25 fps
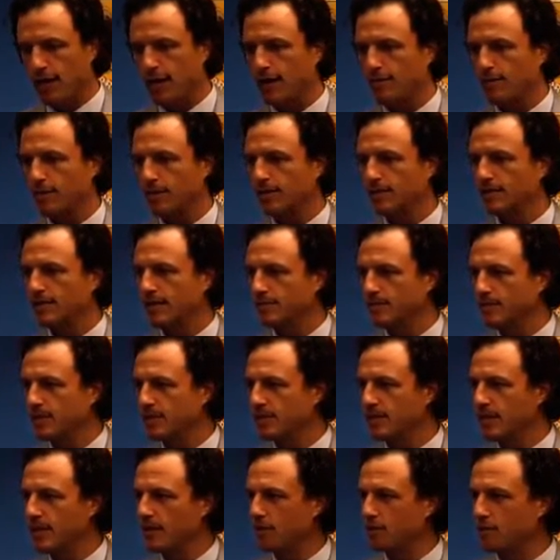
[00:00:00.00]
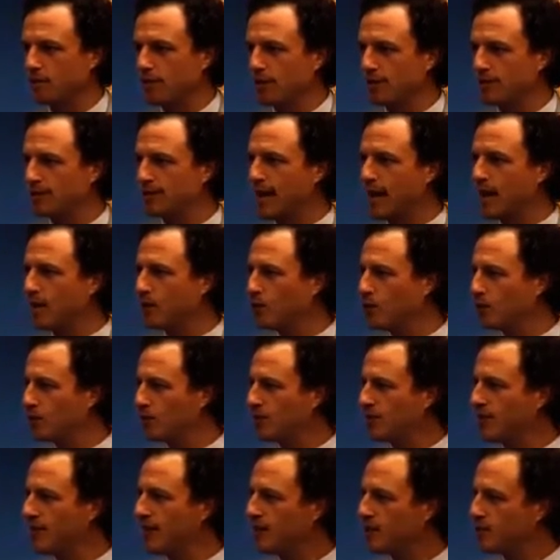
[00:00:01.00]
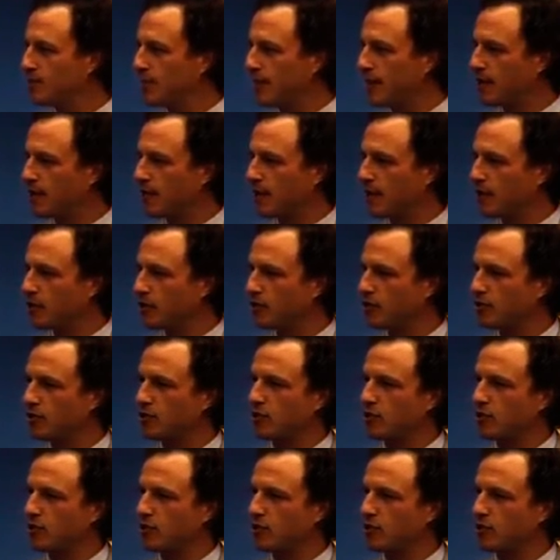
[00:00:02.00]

except to say there's been a downward stage migration.